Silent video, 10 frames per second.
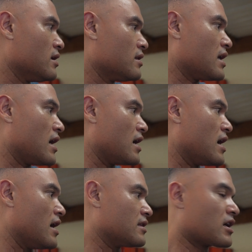
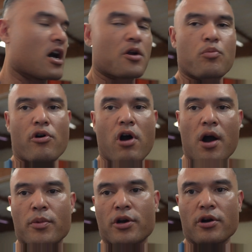They got a
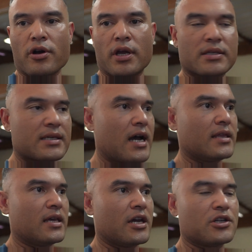barometer inside
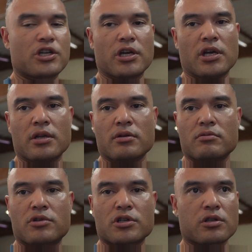the
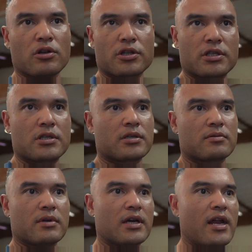engine, just looked
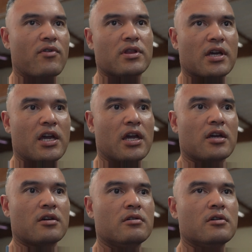at
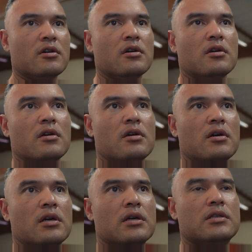everything.
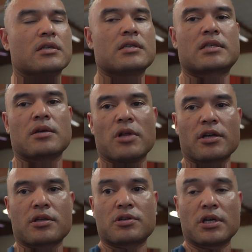Doesn't seem
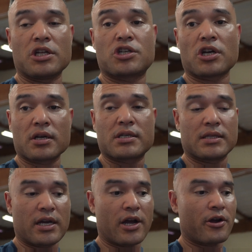like there's any chunks
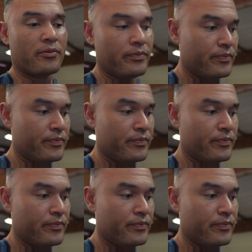in there.